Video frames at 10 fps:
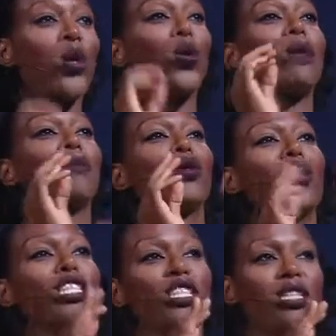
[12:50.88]
What I'm
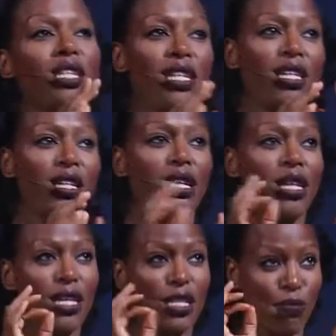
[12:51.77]
questioning
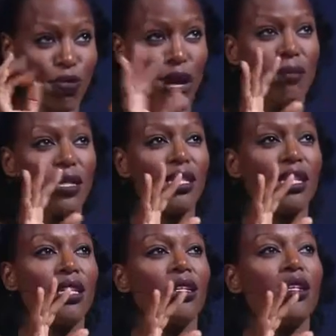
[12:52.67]
is
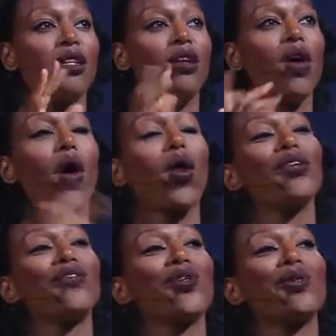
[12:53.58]
primacy. All
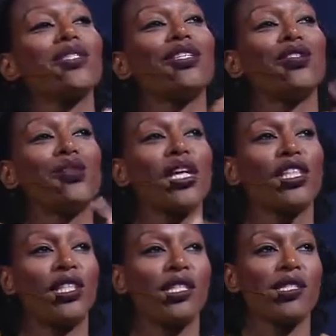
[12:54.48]
of those
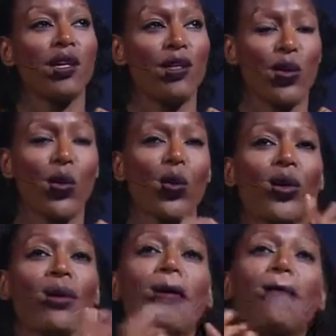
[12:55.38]
introductions on
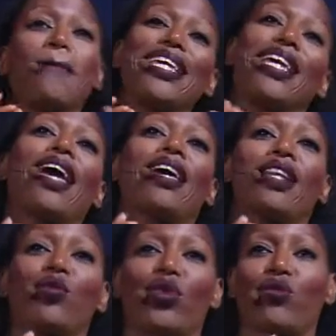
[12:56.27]
tour
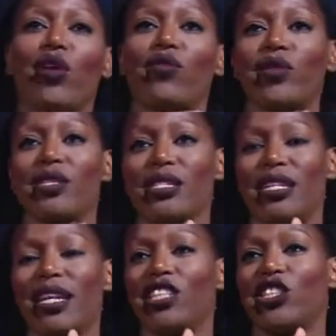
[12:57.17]
began with reference to
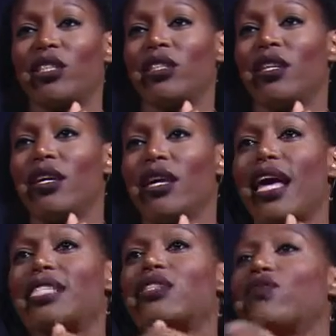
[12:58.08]
nation,
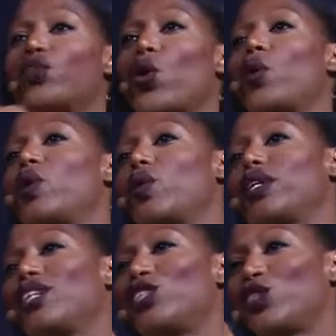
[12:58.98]
as if knowing what
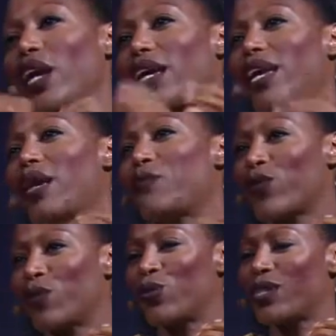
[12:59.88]
country I came
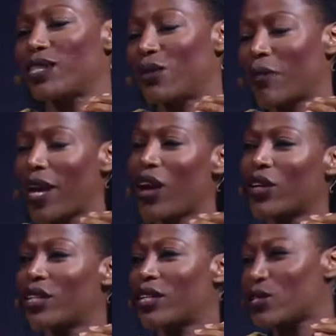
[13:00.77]
from would tell my
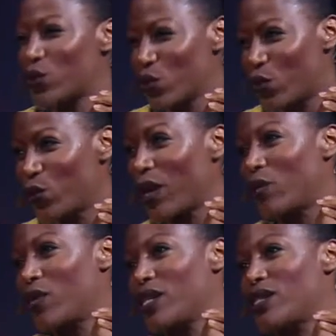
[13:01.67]
audience who I
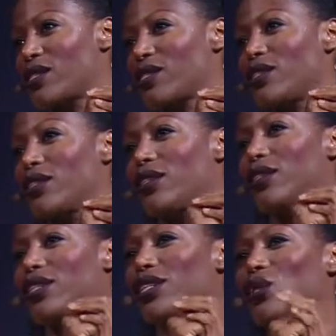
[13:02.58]
was.
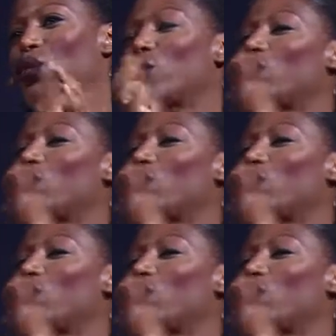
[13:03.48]
What are